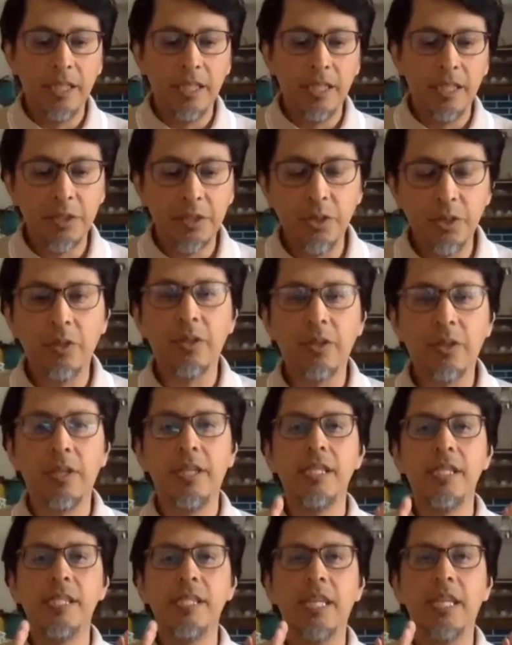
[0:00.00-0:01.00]
natto
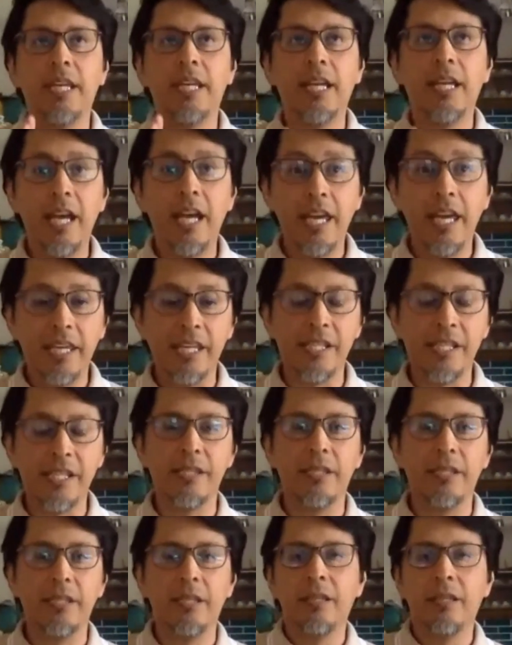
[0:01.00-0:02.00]
is the
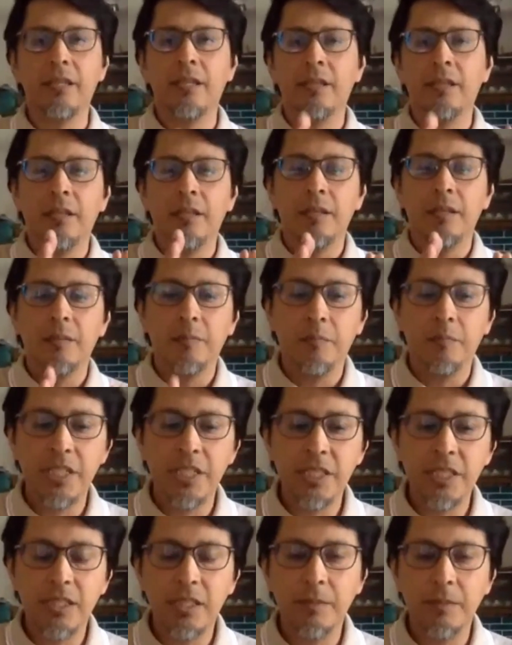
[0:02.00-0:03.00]
highest
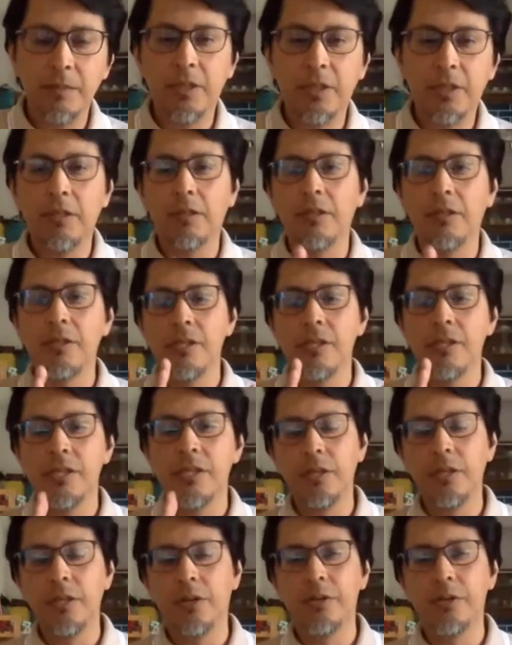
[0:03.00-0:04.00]
vegetable
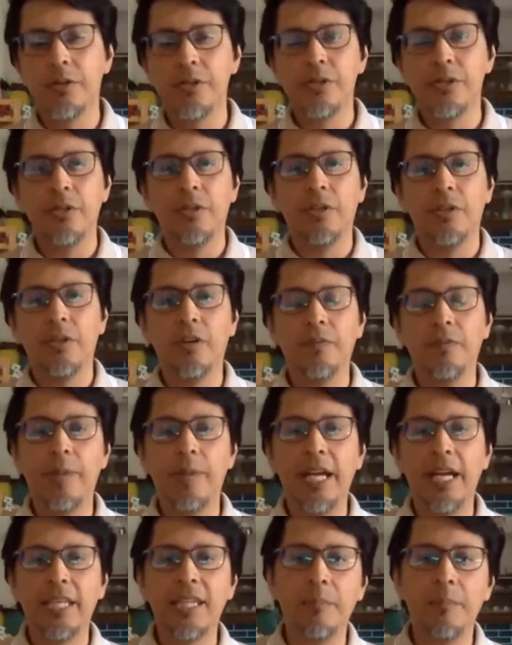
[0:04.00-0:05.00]
source of
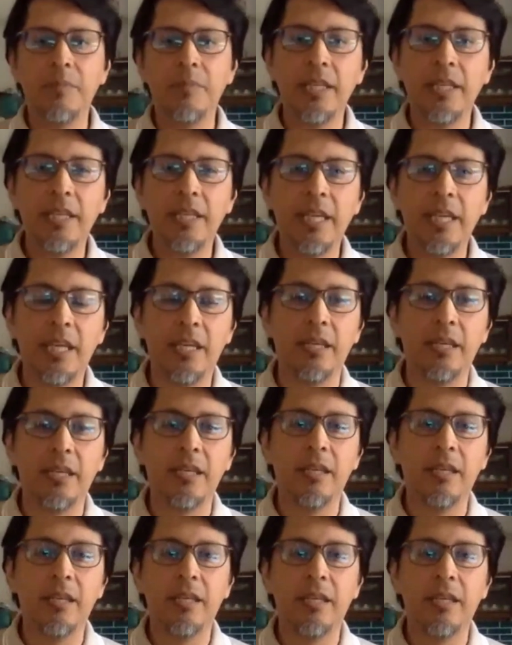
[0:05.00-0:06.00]
vitamin
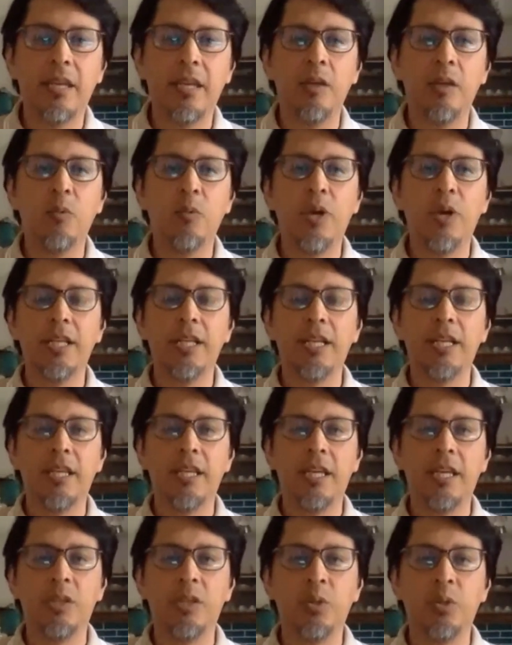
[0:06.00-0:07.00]
K, K1 and
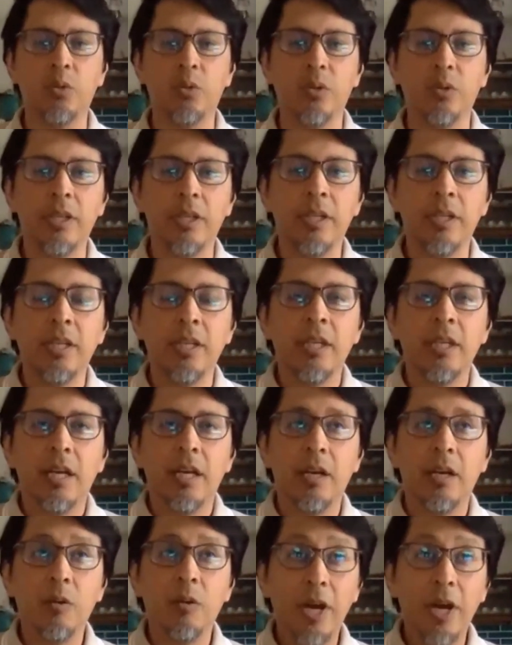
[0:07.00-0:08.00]
K2.
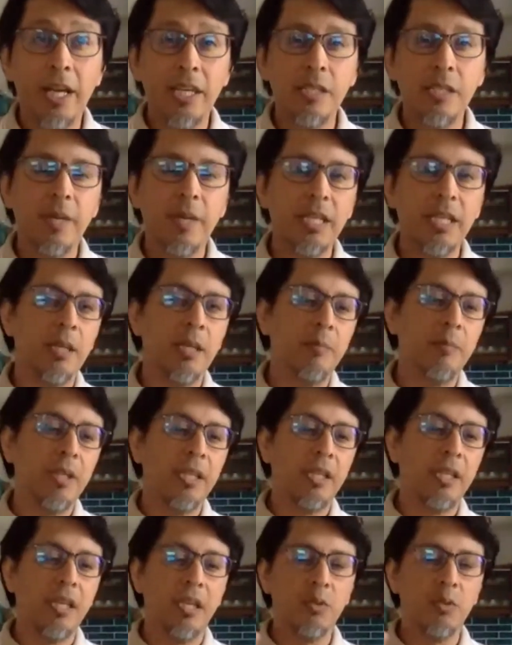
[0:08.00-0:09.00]
And why is
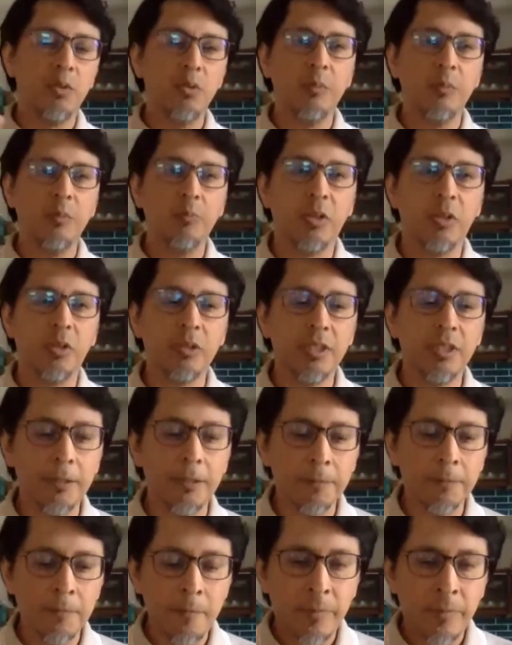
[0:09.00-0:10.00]
vitamin K2
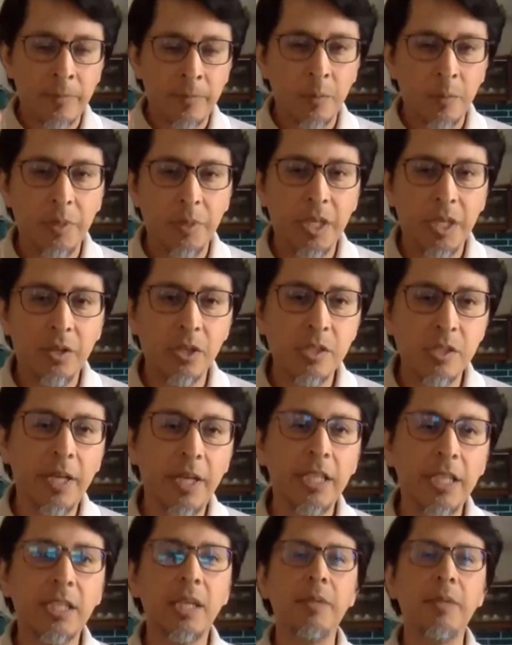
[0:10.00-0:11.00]
important? Because
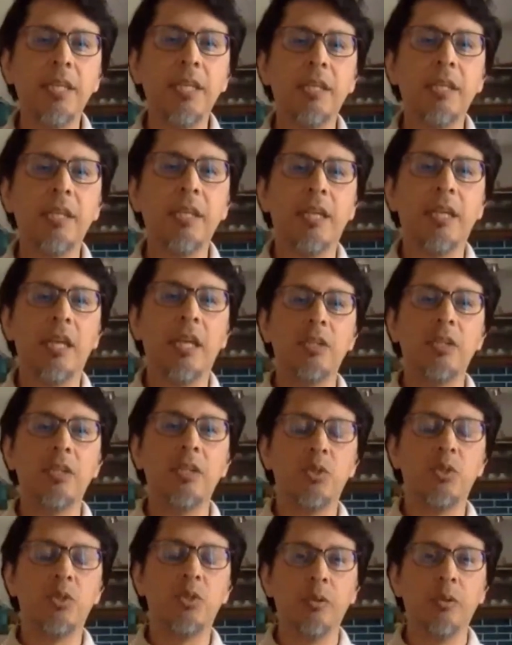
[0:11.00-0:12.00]
vitamin
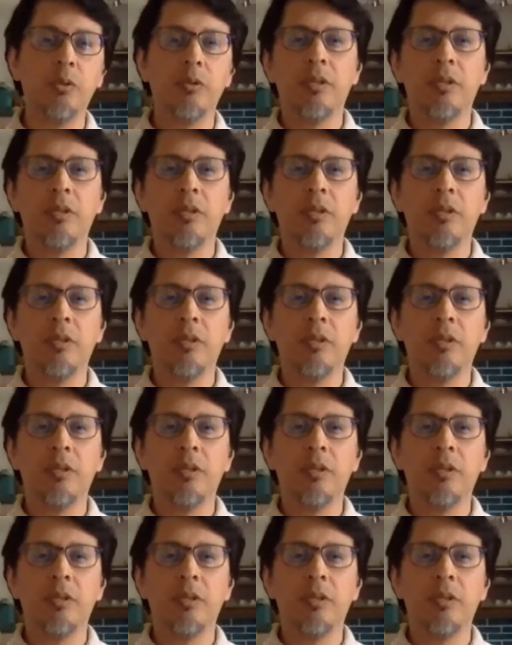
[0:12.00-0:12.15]
K2